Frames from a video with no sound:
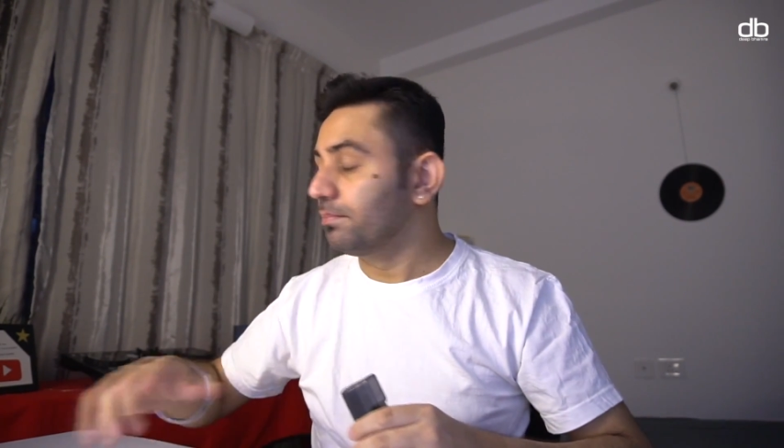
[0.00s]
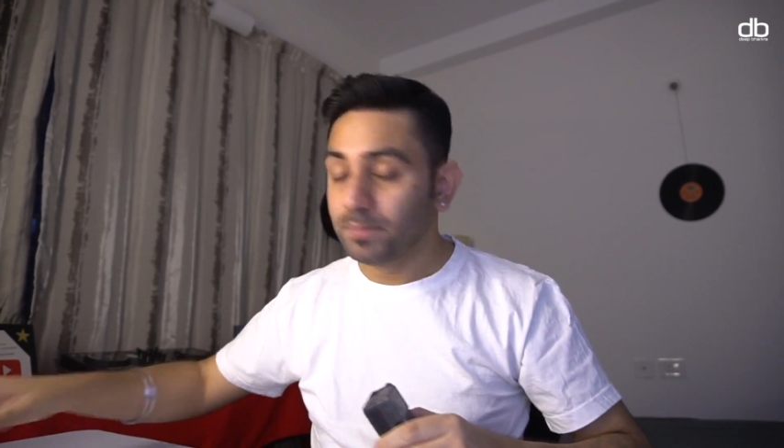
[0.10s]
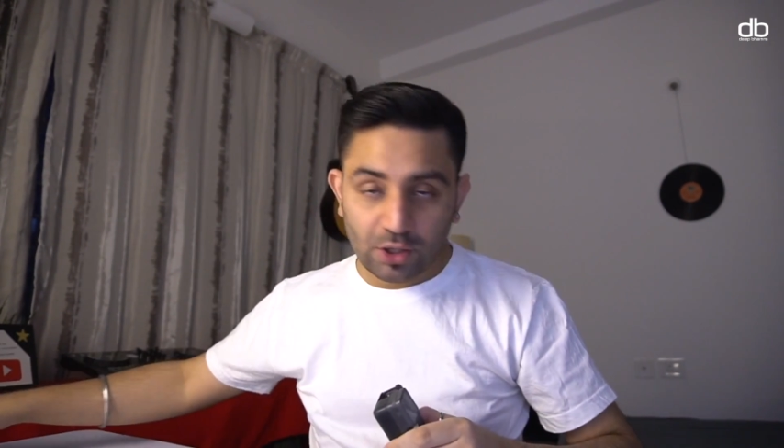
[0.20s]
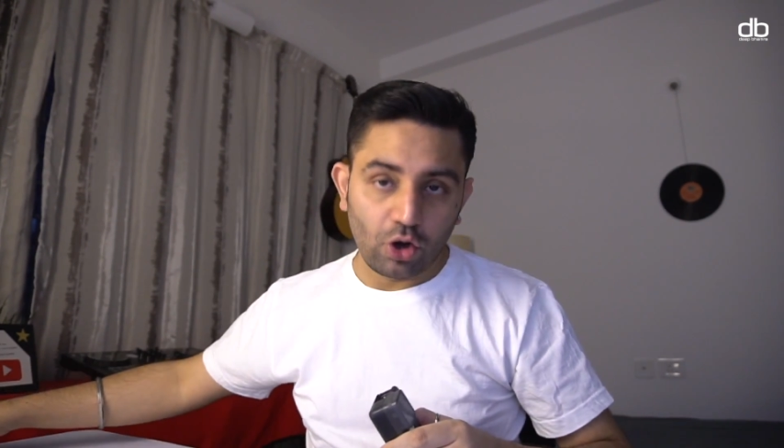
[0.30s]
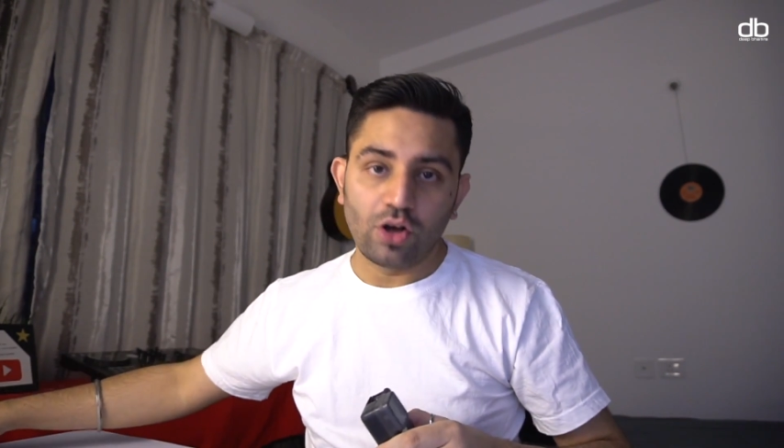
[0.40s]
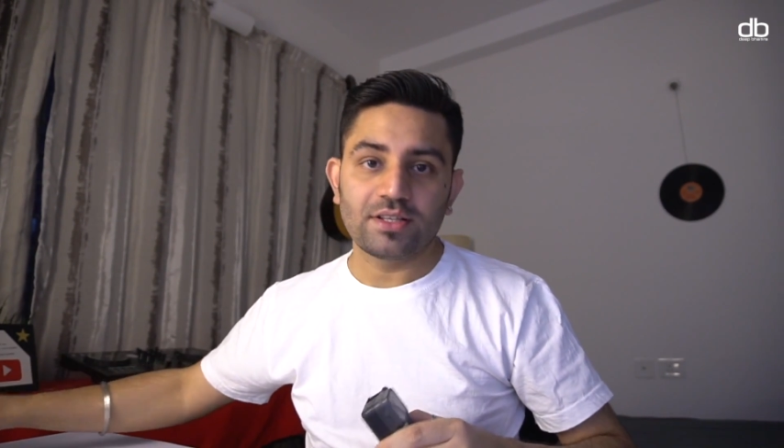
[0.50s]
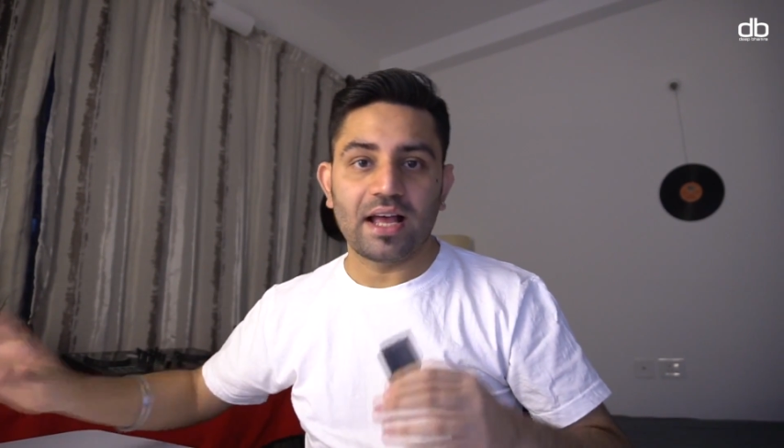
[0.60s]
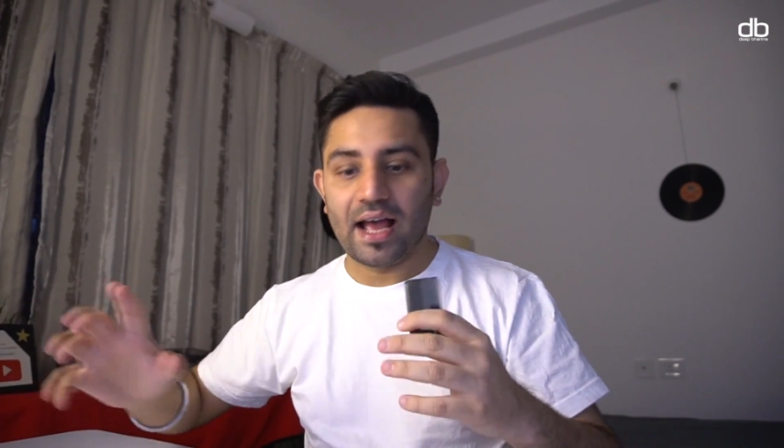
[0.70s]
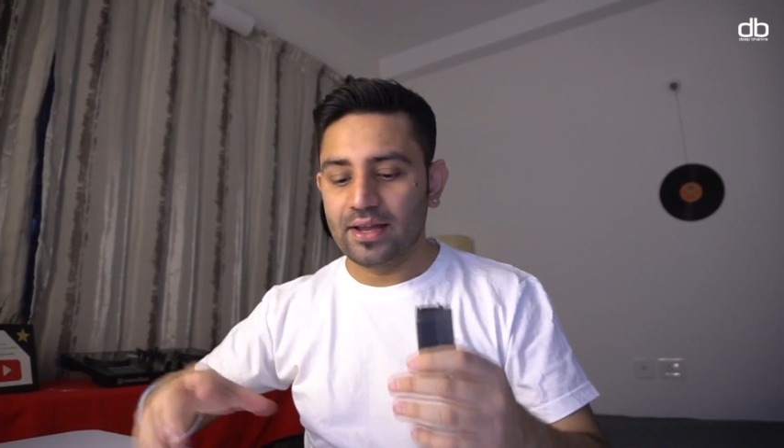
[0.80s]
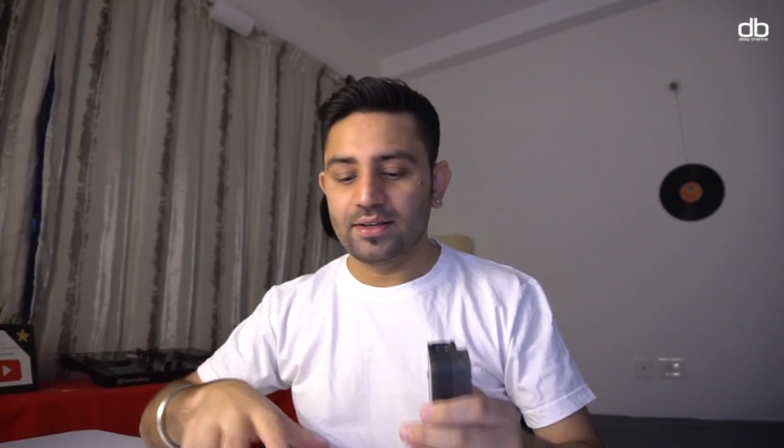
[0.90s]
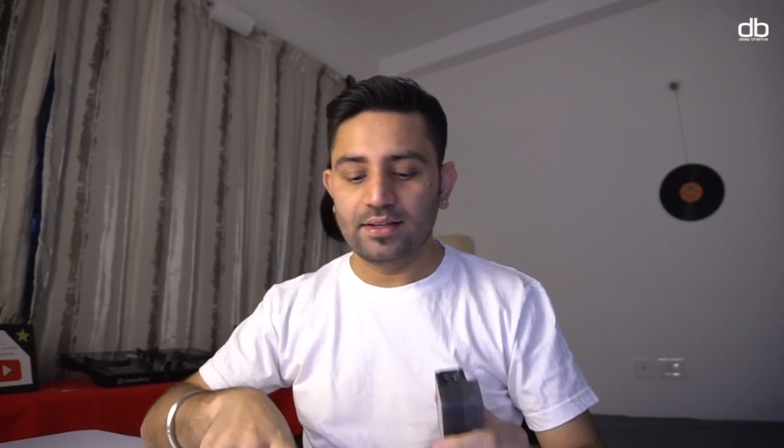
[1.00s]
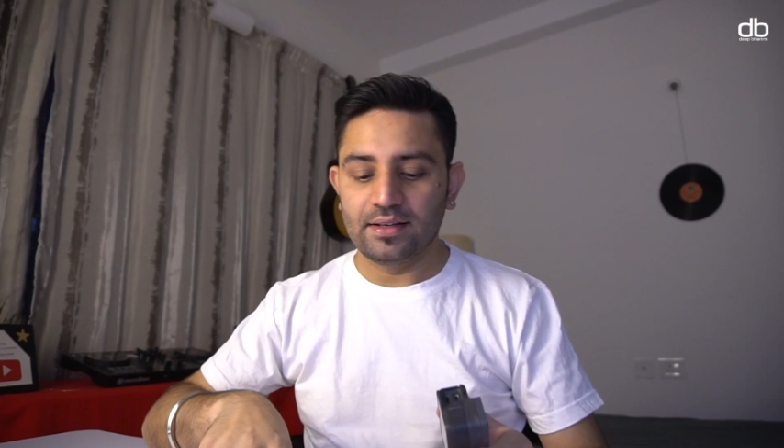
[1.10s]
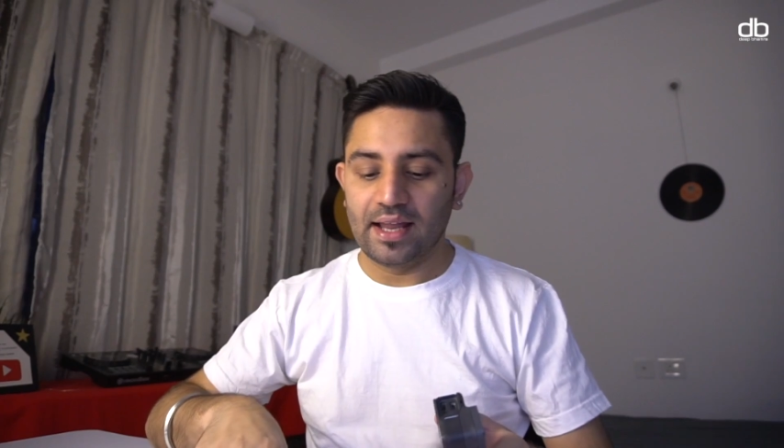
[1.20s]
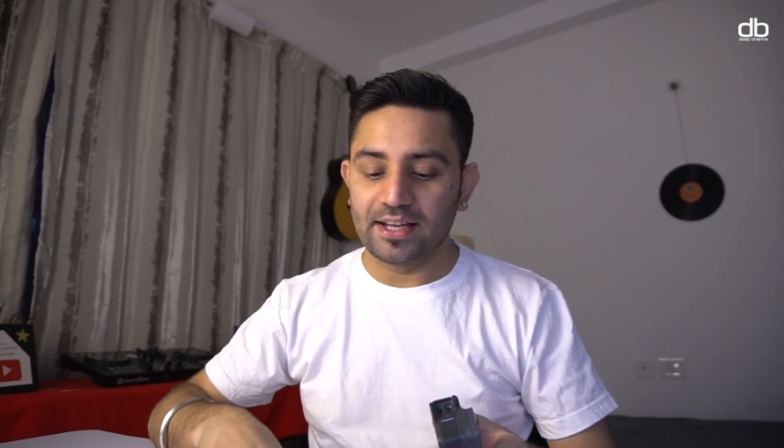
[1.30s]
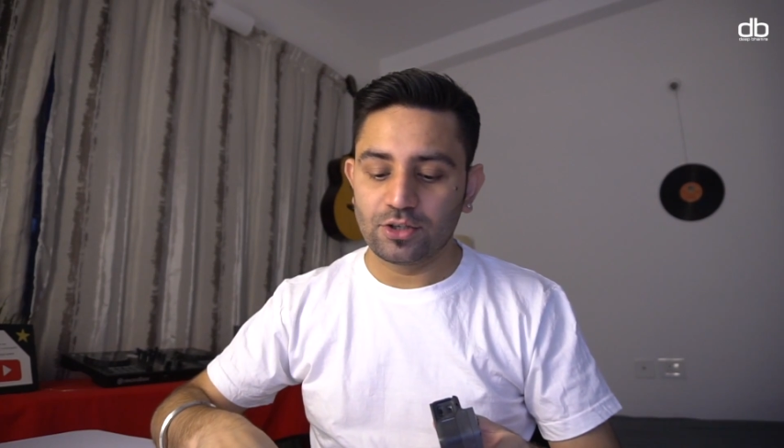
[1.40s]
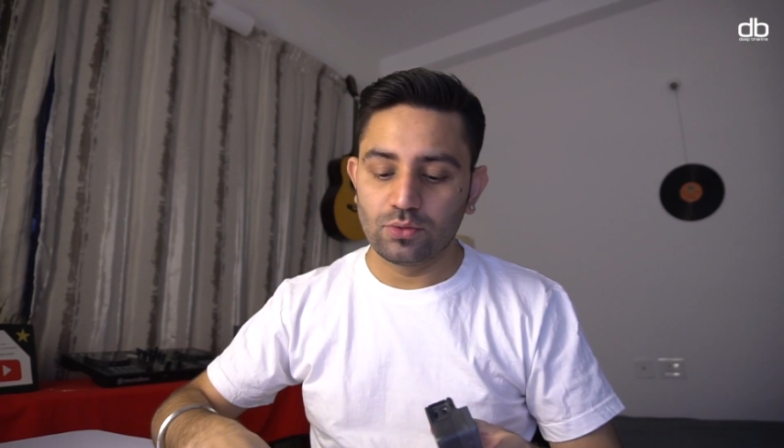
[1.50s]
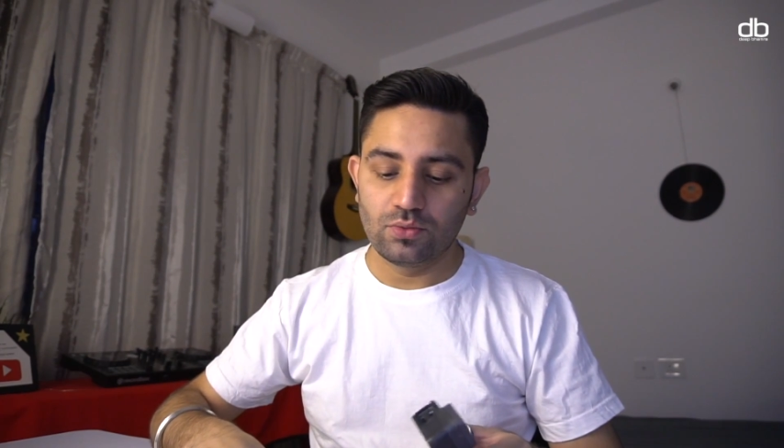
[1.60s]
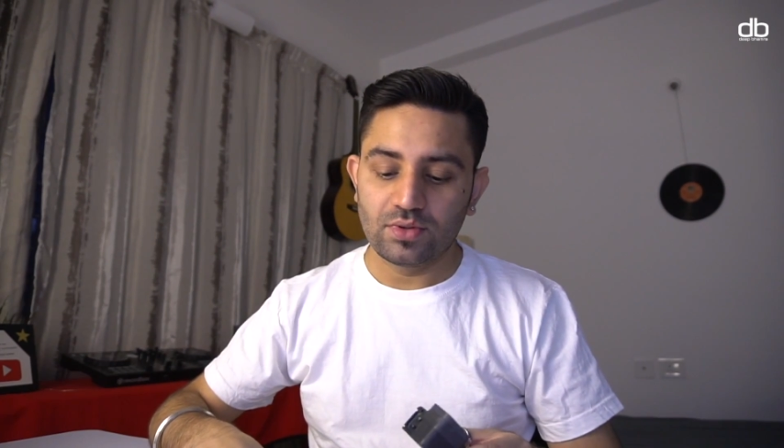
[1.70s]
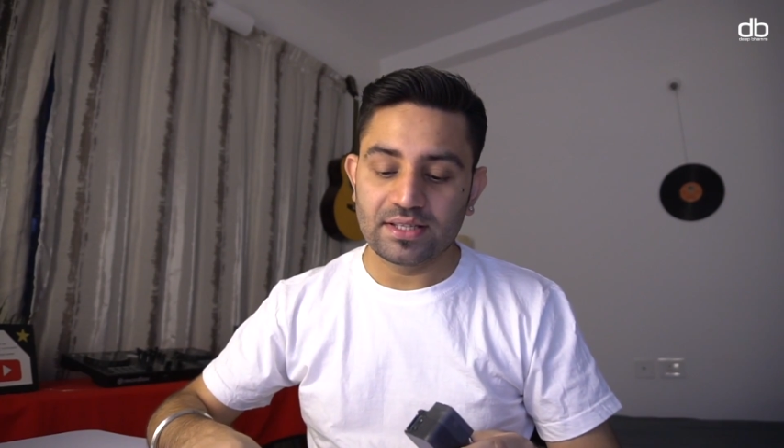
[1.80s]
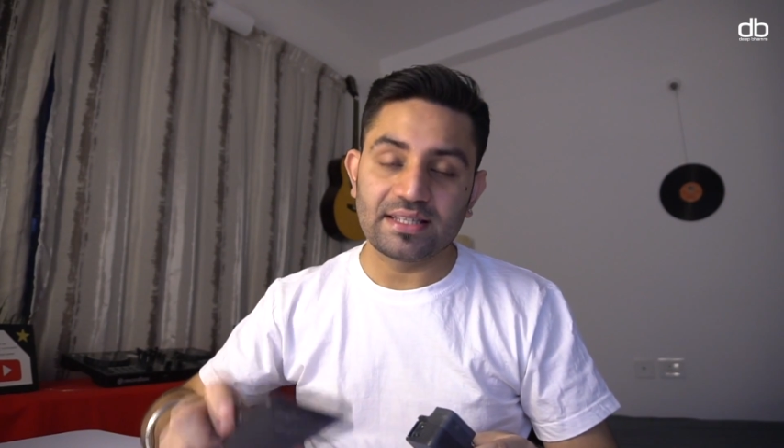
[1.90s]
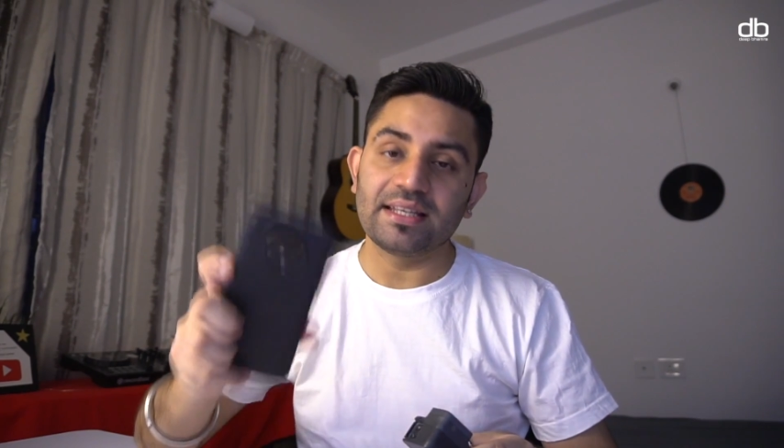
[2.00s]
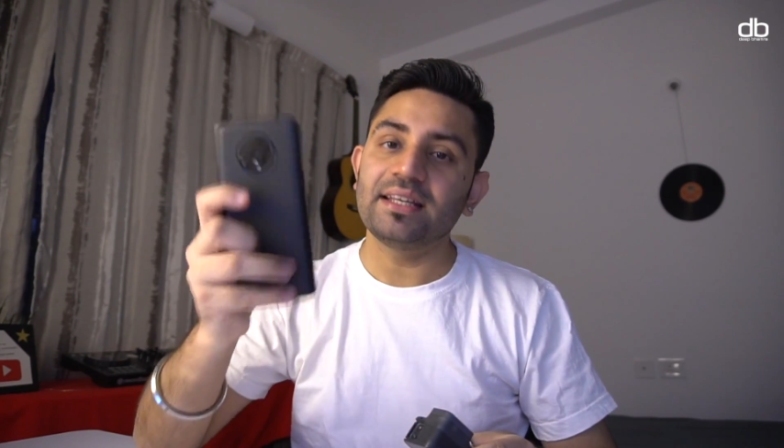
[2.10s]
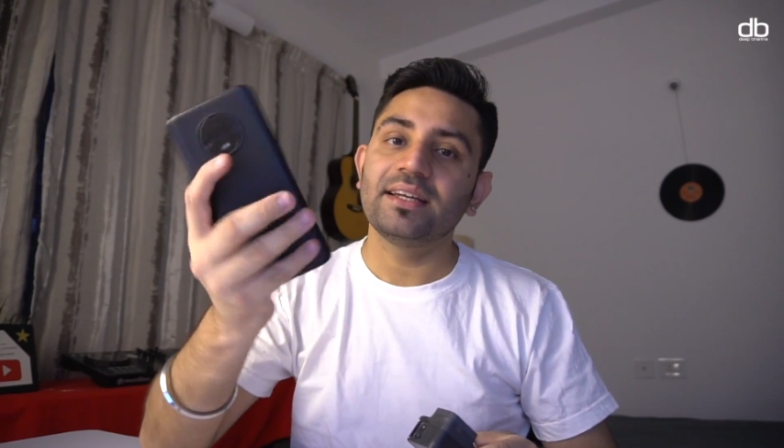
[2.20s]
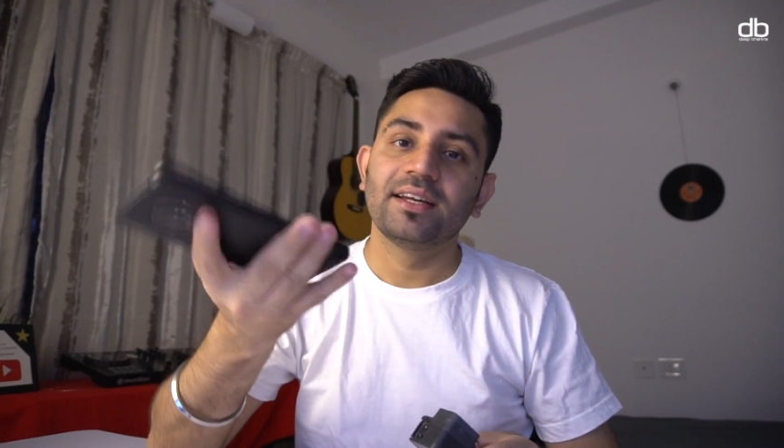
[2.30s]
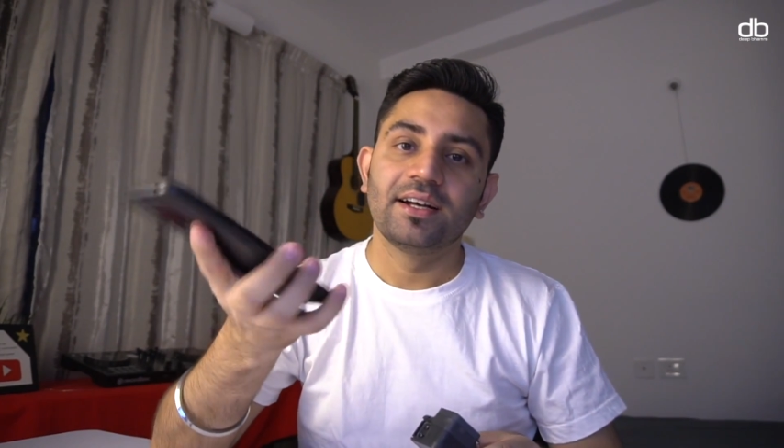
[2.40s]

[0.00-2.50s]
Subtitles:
because I like to see